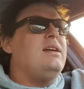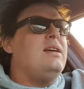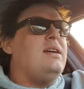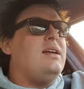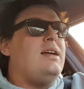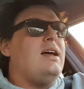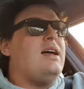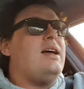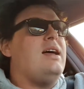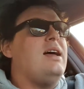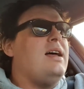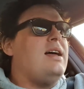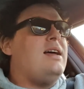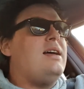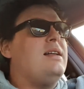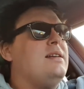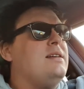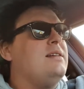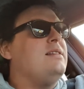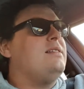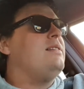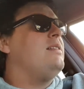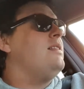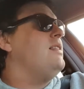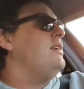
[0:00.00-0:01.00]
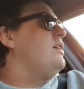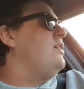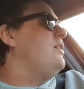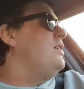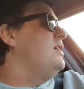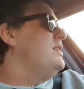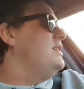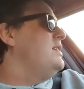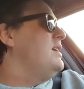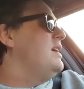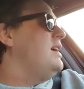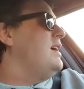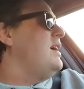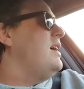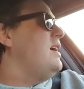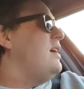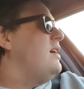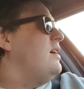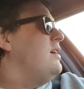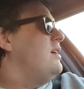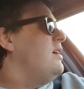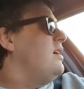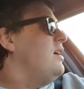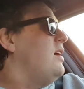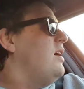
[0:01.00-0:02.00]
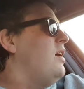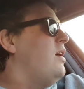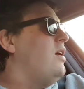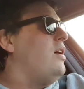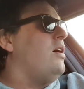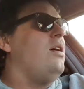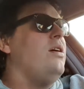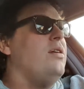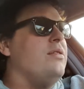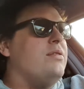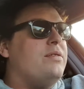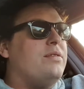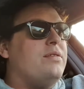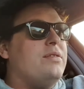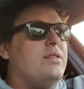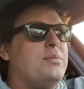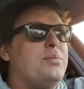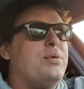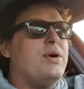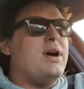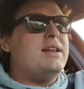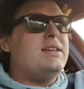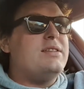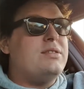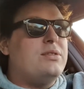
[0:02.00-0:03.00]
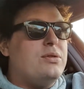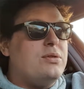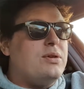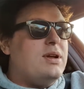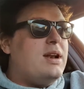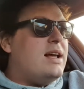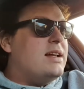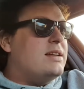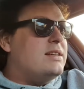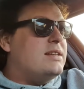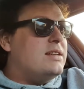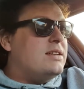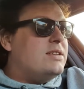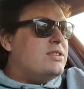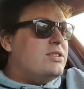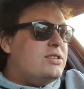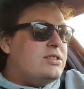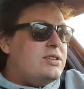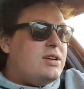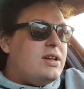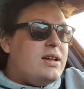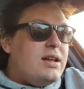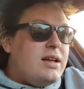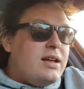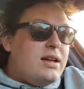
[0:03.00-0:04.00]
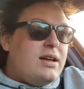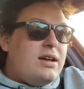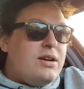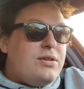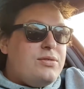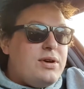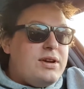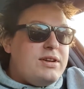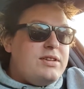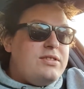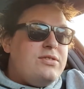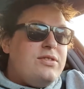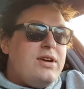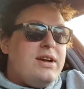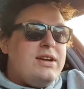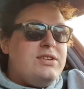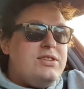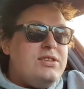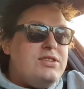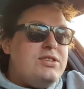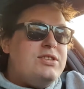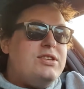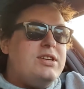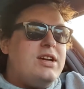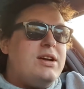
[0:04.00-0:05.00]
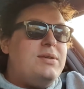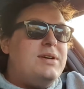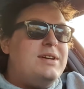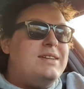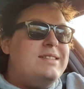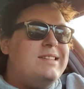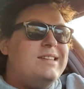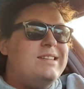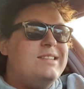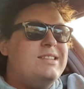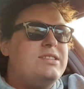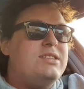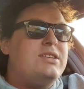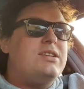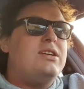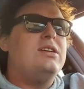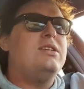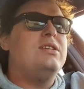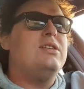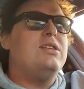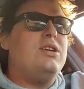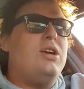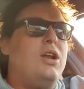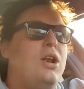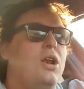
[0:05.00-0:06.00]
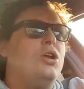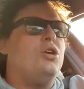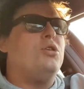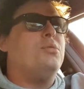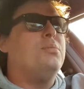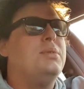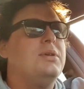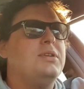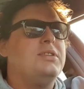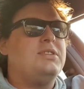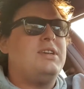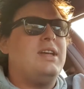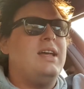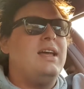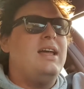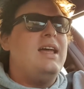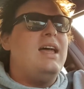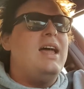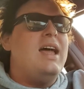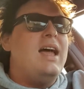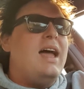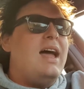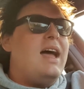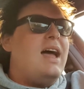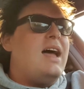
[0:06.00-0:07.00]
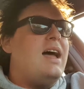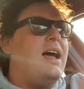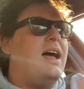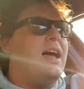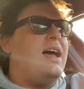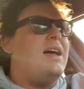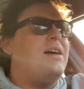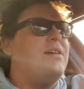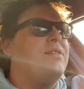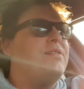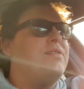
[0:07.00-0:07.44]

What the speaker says: and the idea of the Practical Classics restoration show is that certain clubs have